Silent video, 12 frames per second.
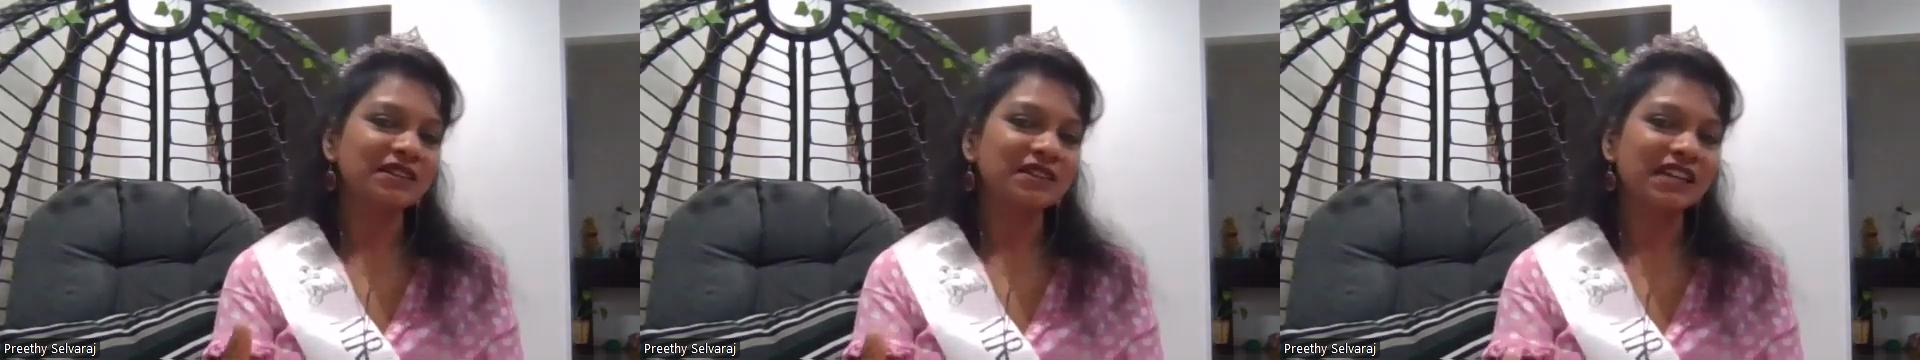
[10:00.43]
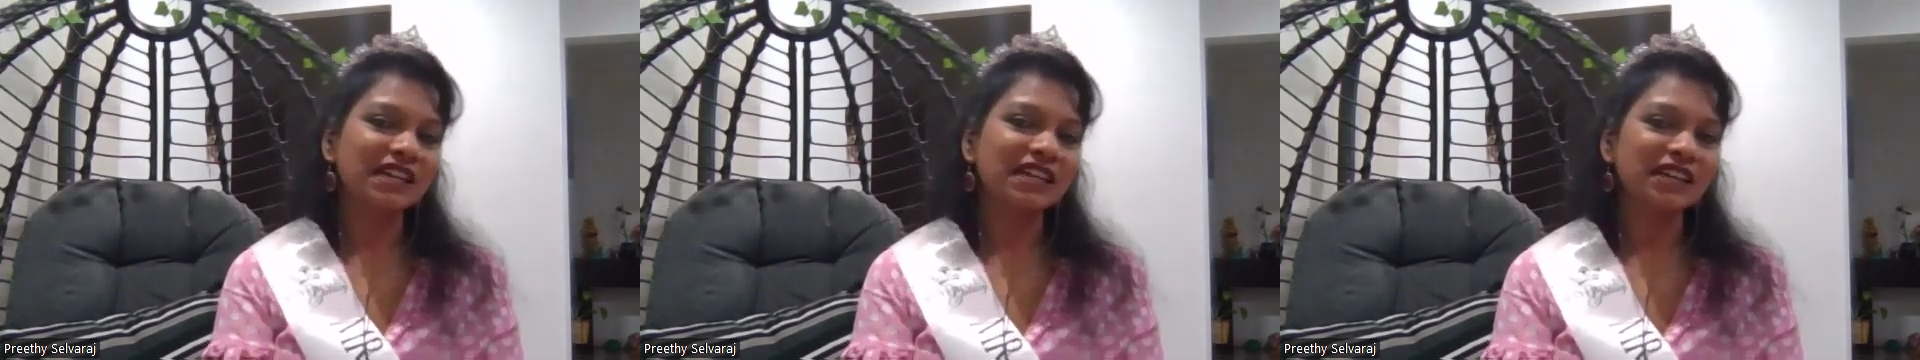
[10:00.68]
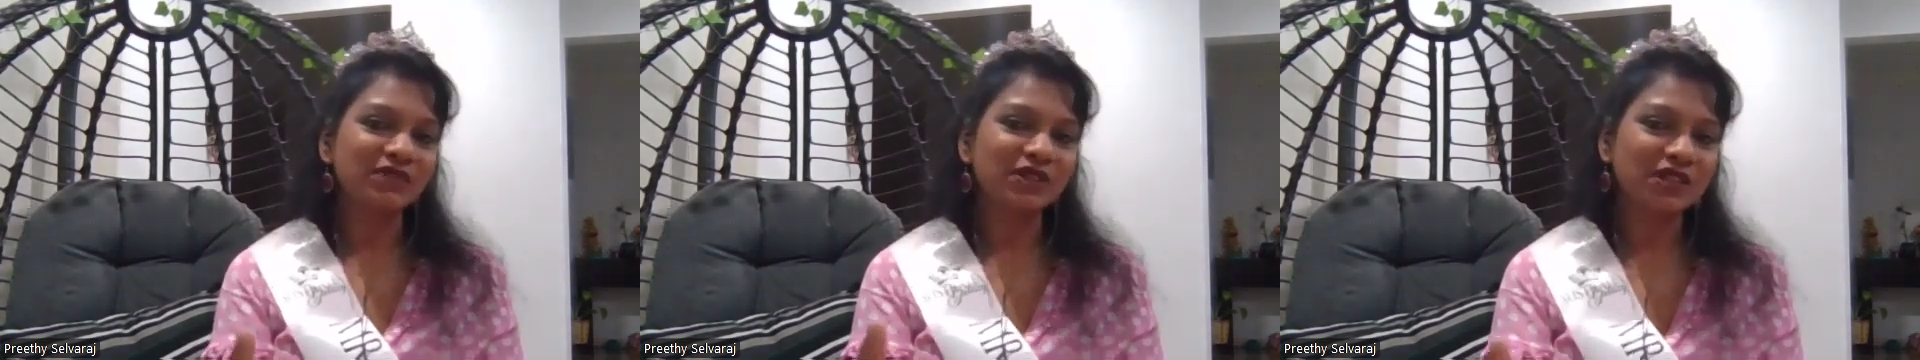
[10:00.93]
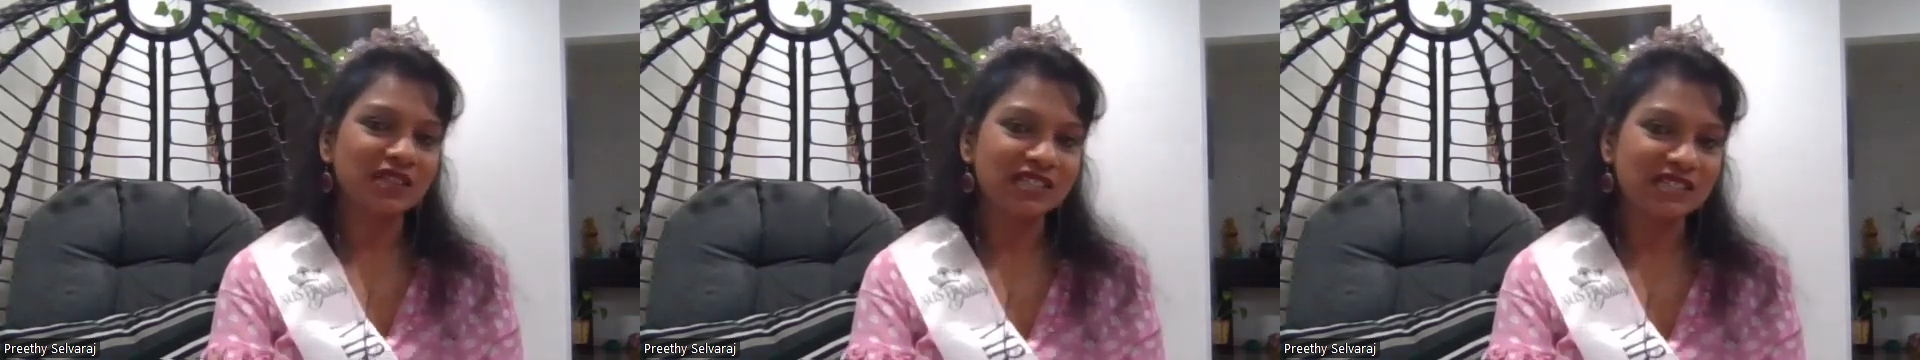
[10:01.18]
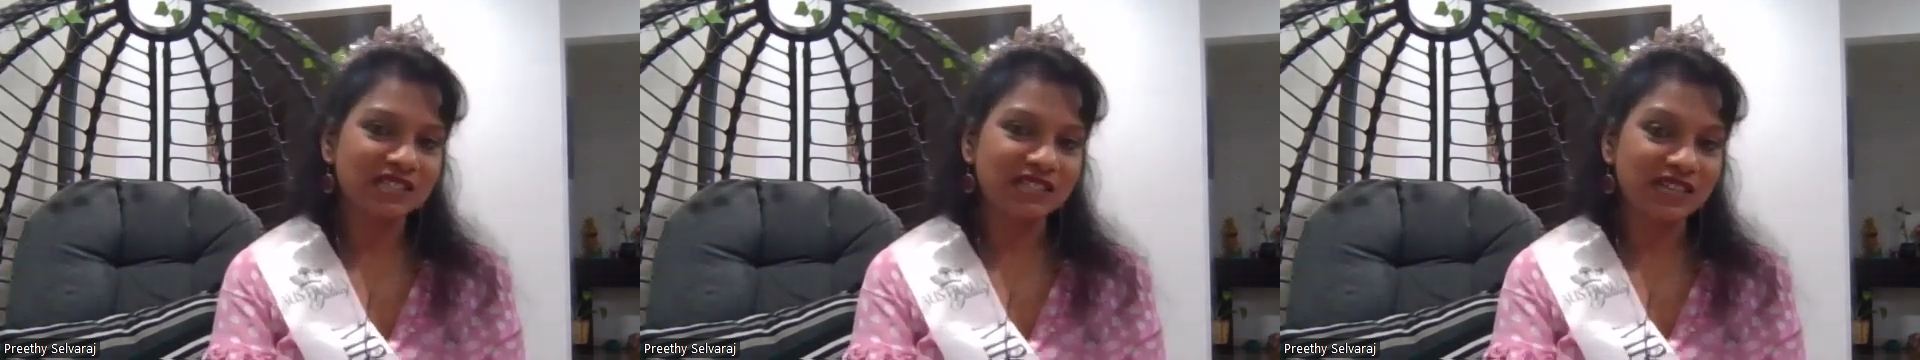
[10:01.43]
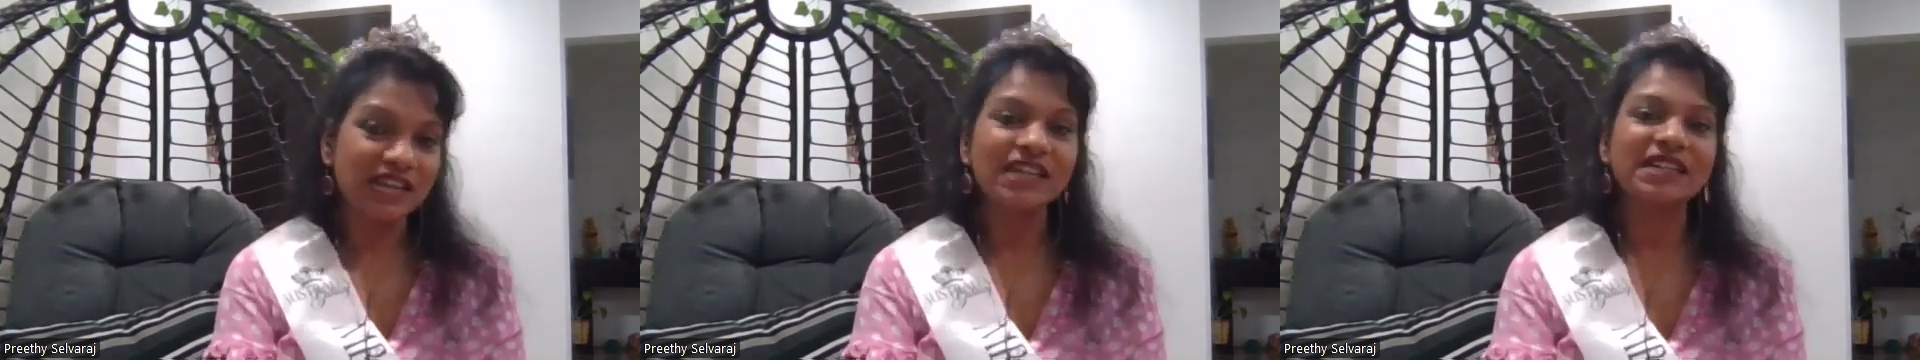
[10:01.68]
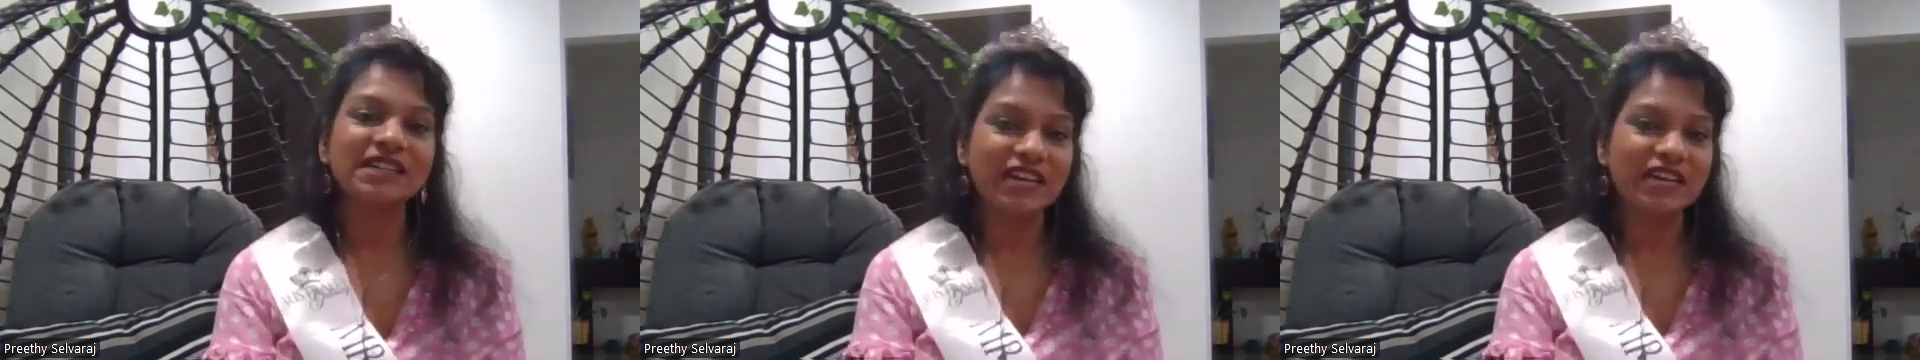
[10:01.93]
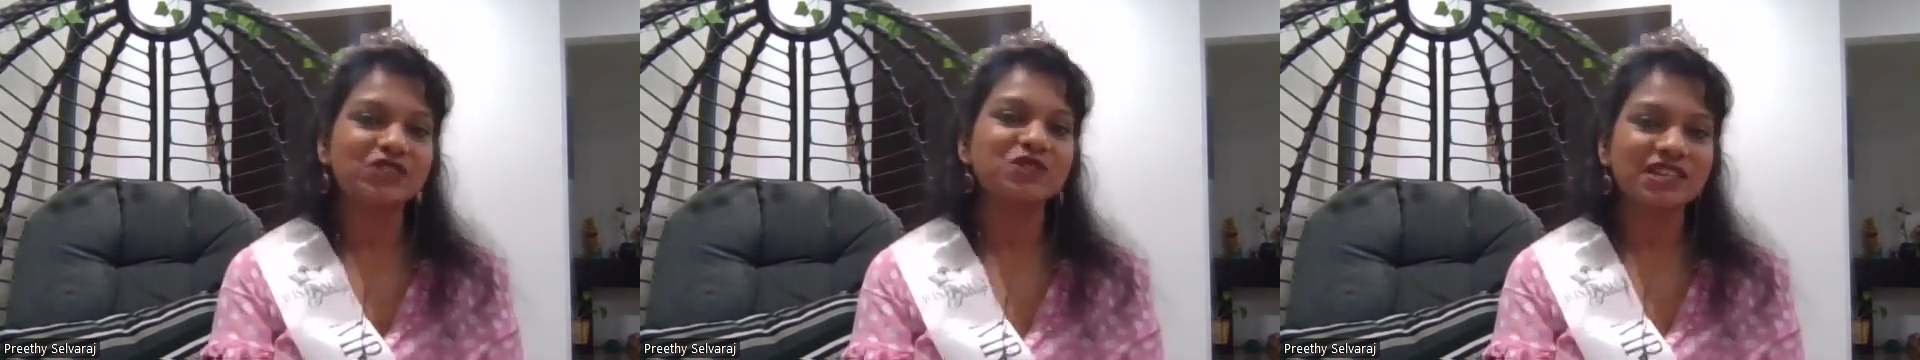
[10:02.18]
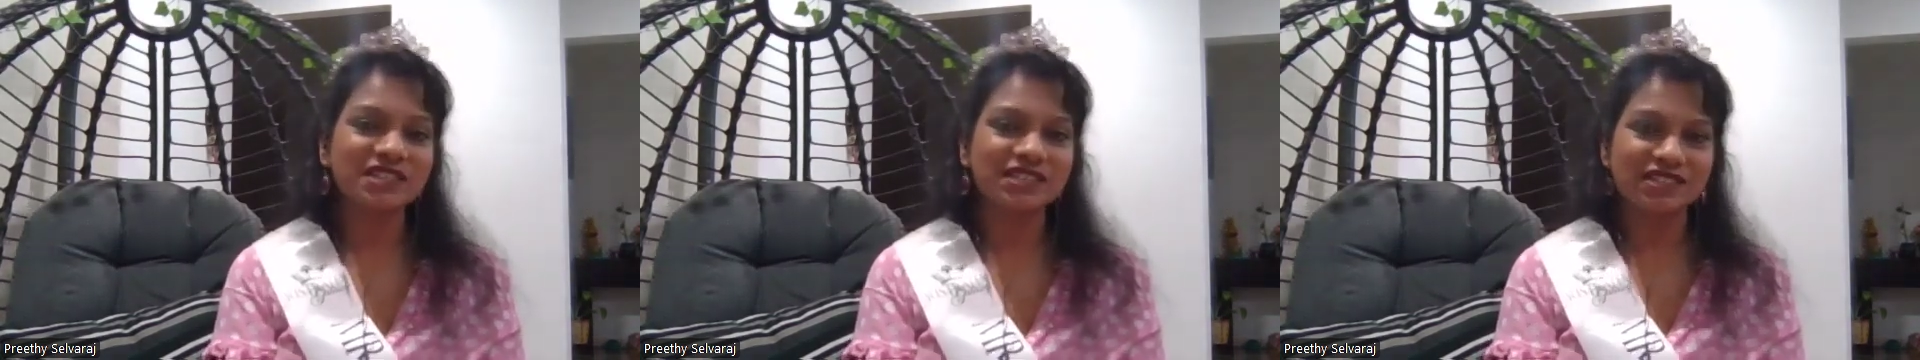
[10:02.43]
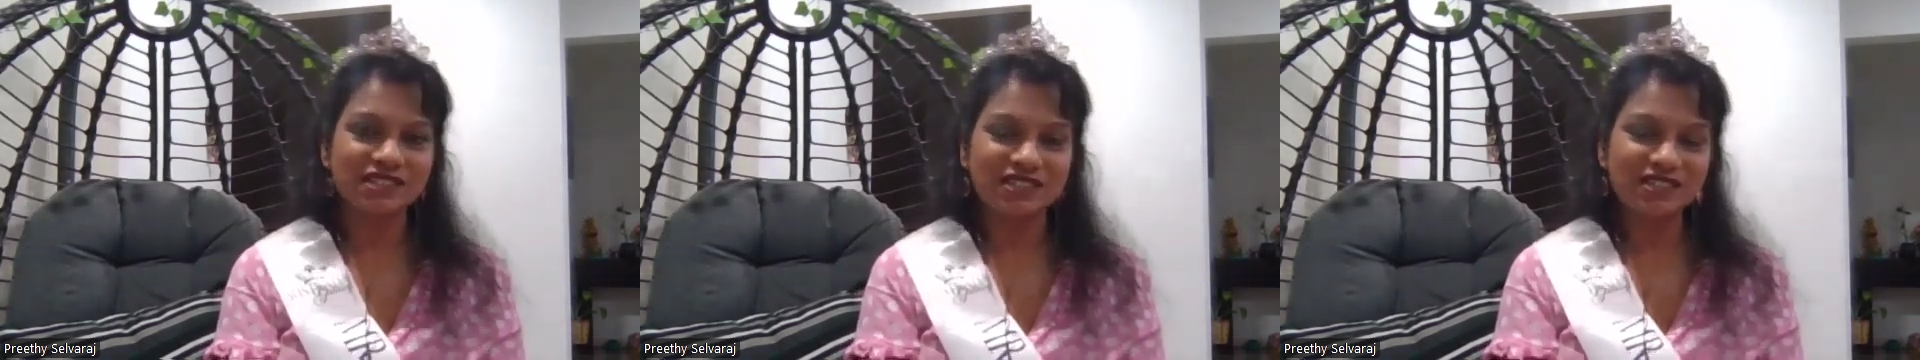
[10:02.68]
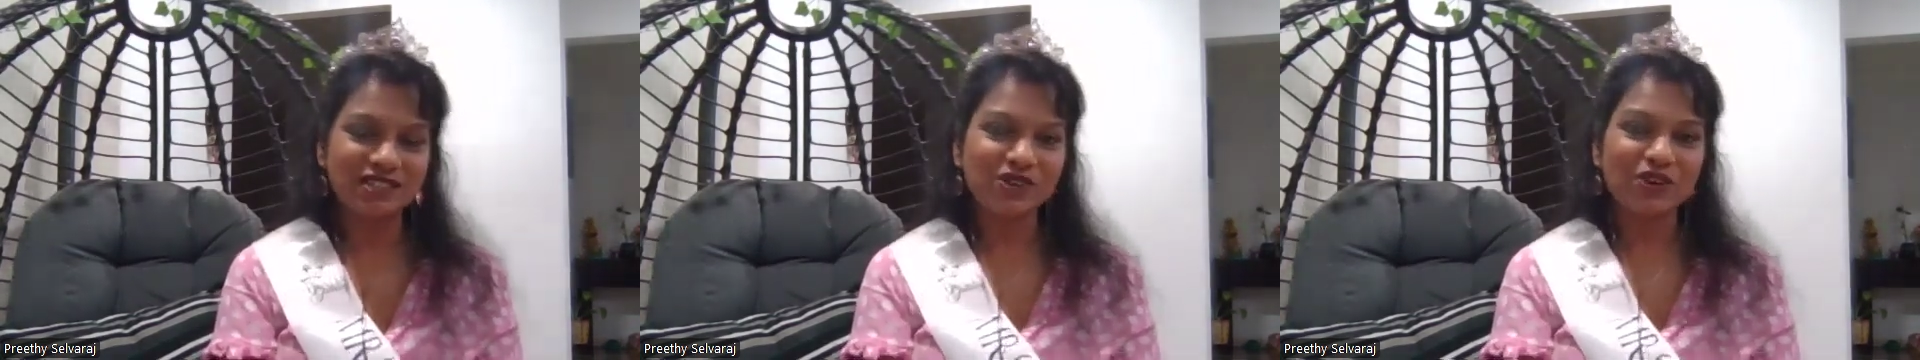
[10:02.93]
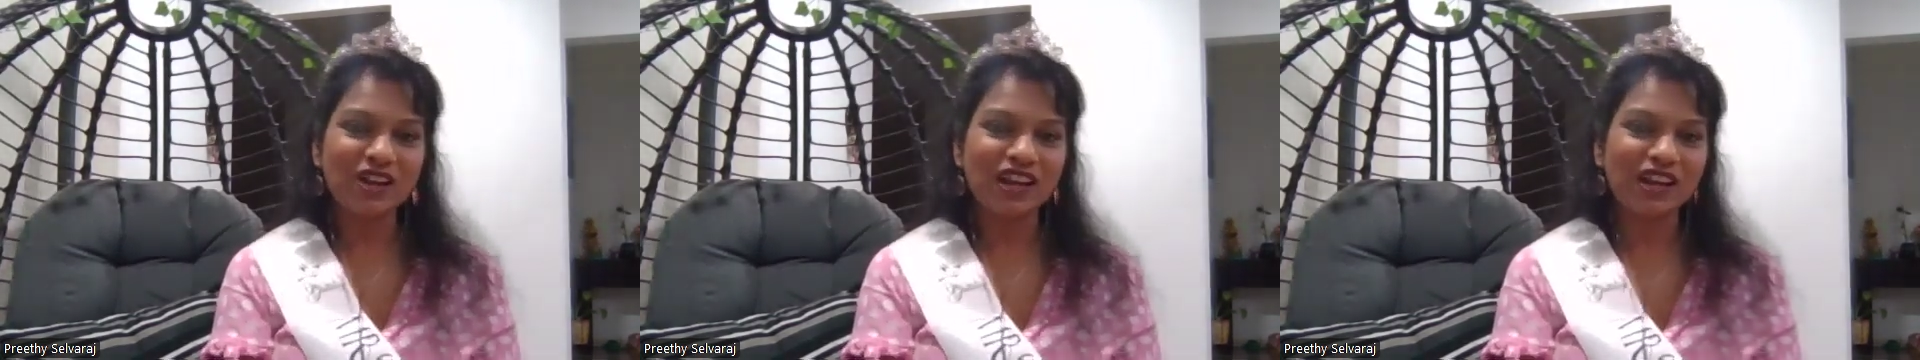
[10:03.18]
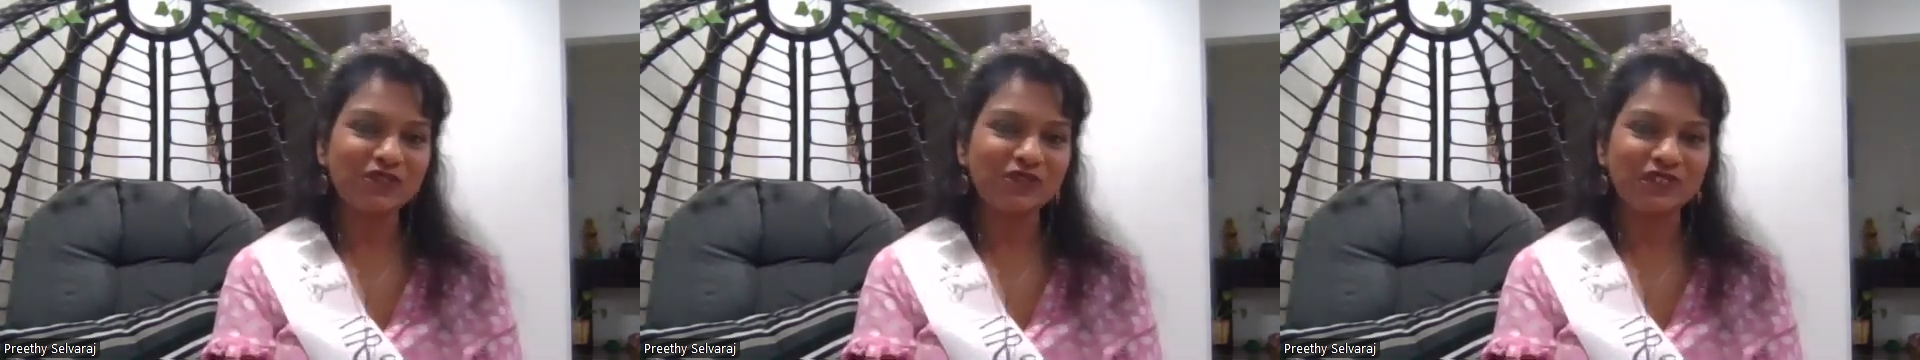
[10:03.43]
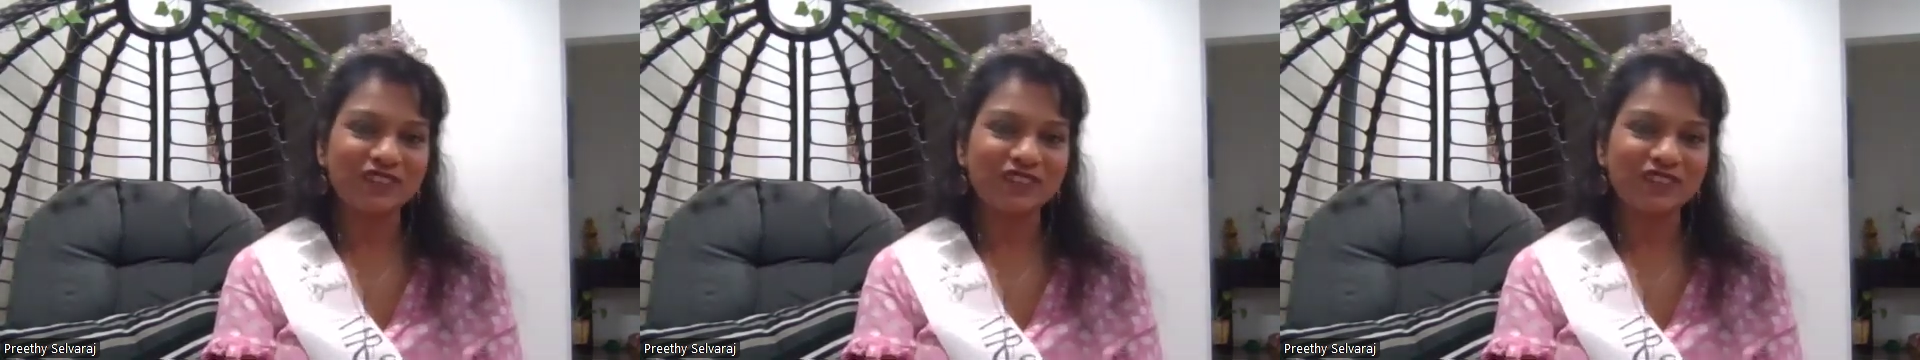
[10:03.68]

dealing with this day-to-day stresses in your life?